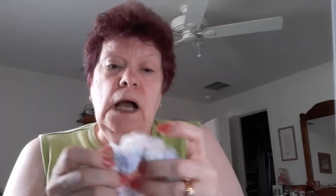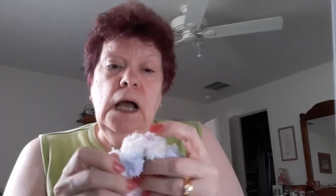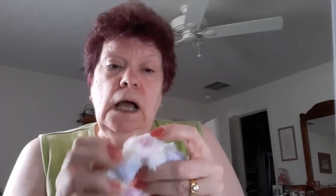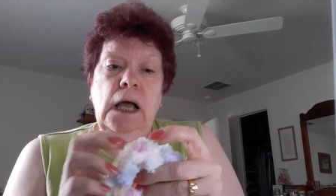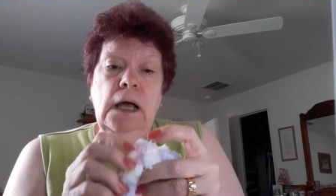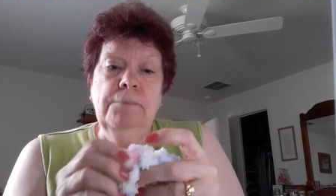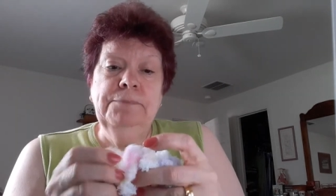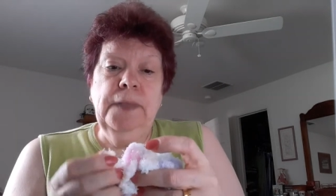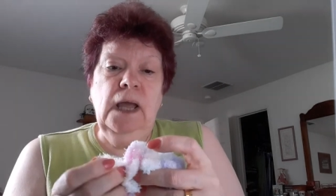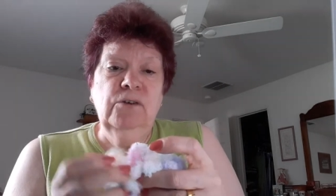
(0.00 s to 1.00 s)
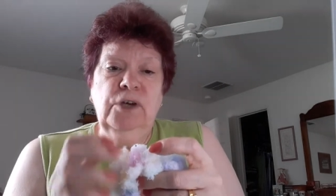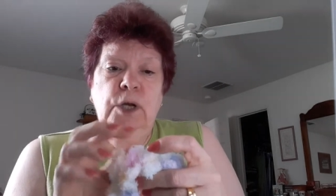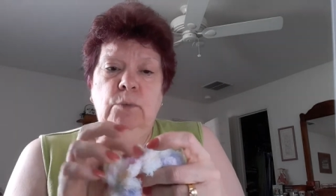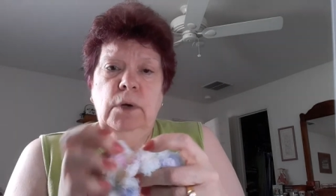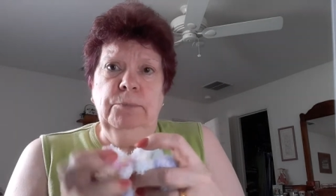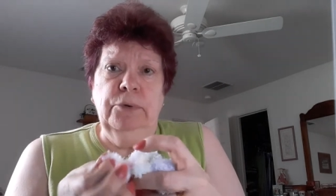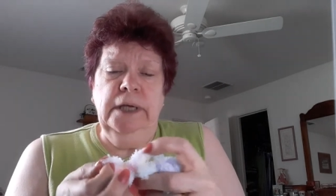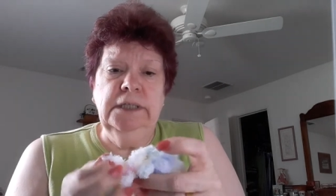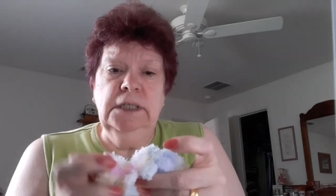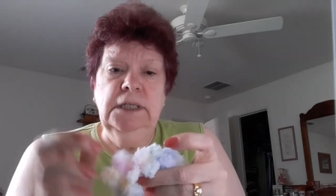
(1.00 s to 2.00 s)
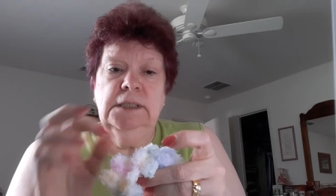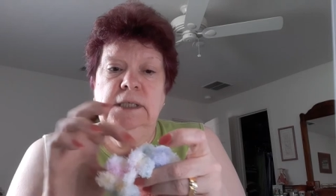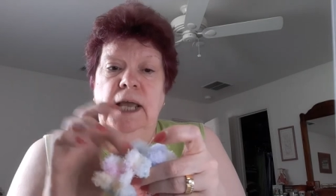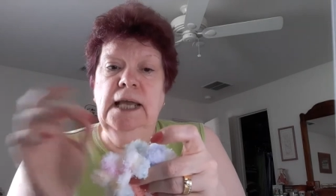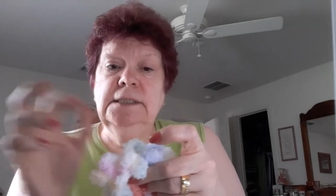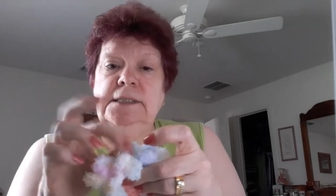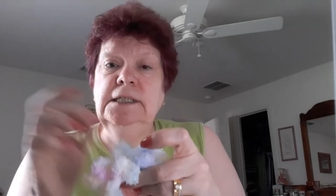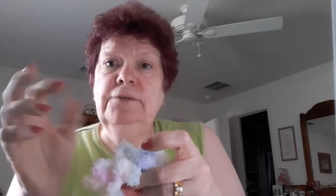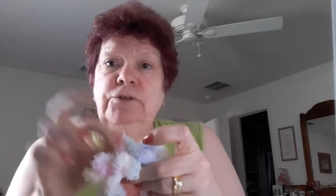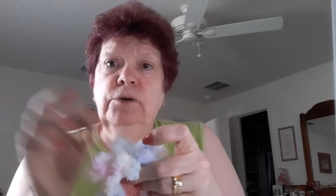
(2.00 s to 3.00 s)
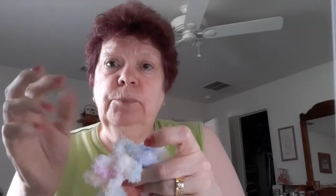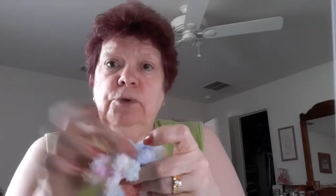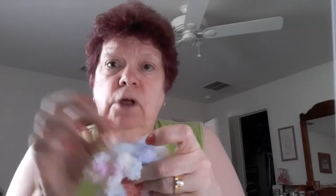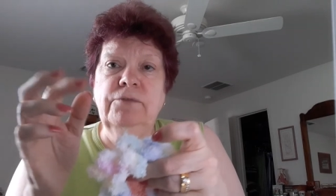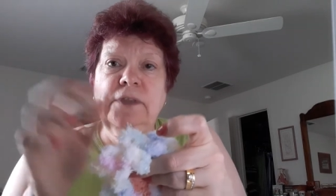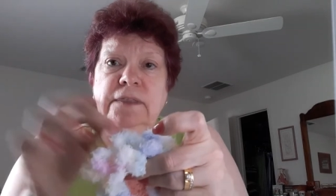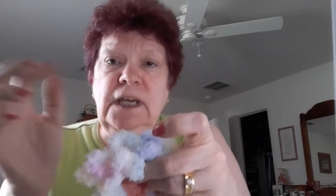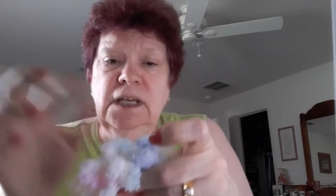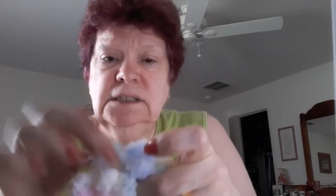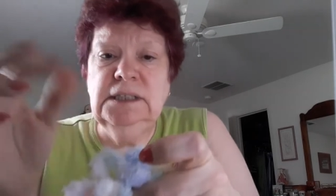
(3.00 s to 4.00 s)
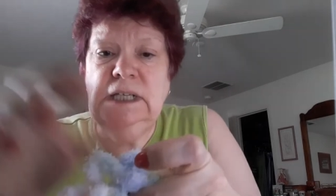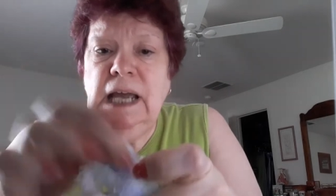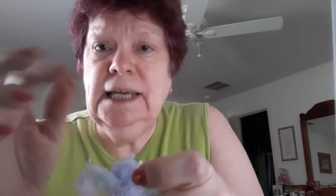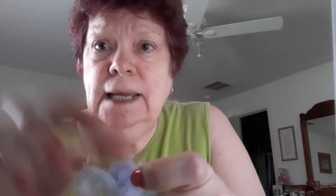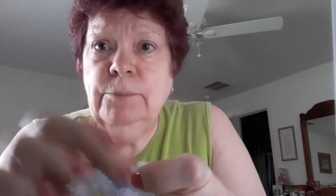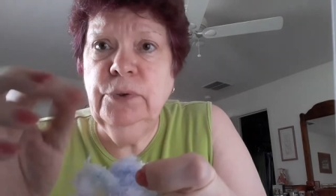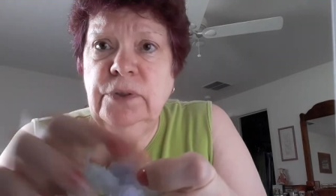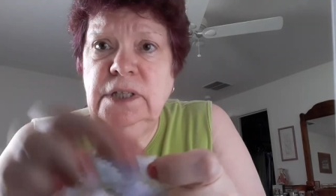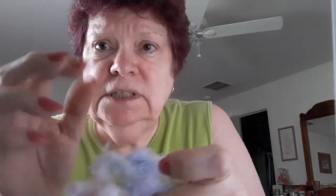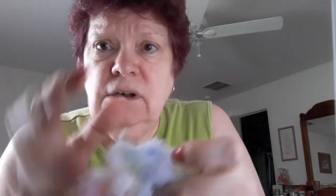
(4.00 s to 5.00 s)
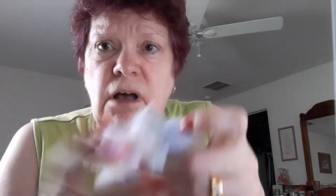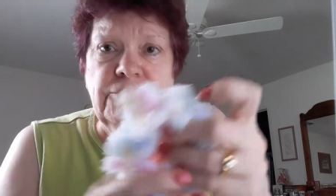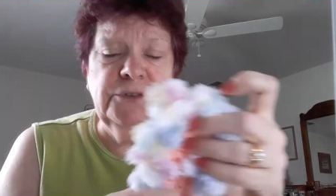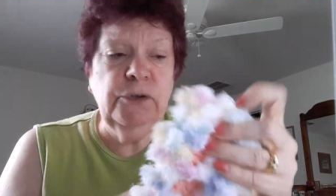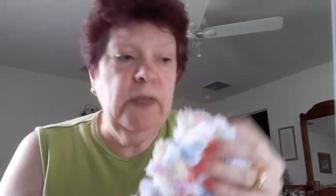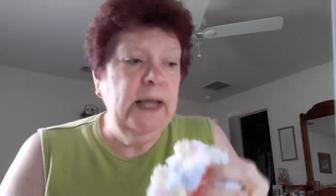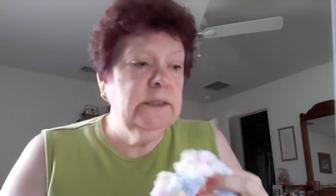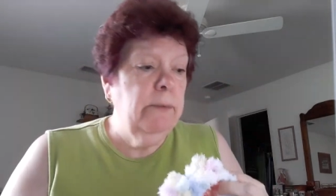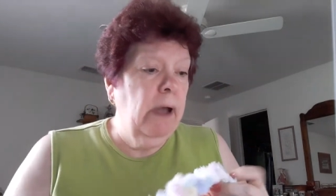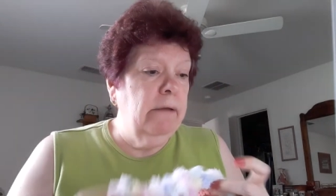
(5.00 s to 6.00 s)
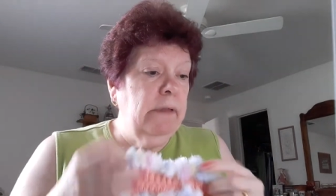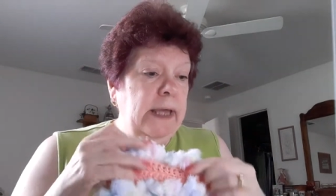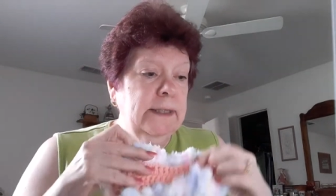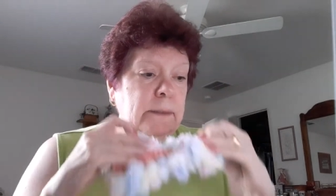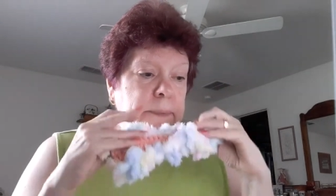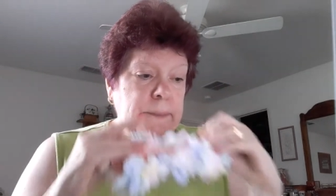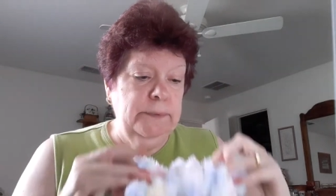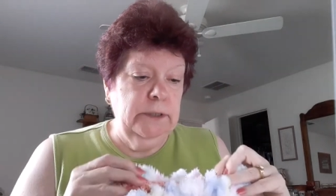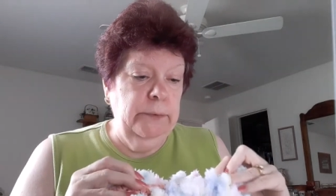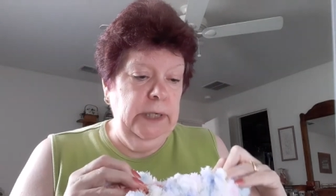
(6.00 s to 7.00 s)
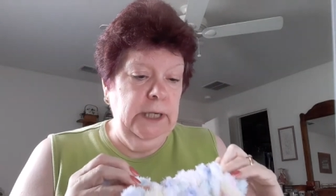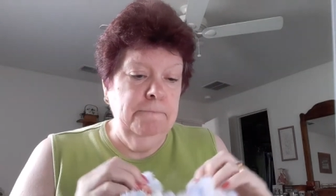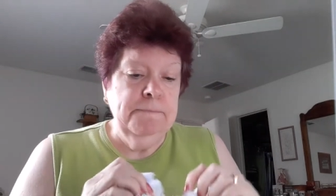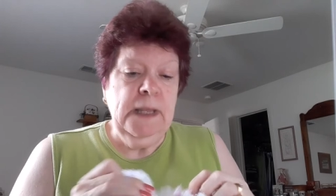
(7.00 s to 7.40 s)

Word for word: I don't care what brand it is, and see if you can pull off the things. See, I can't pull these off, so that's why I like the Pipsqueak.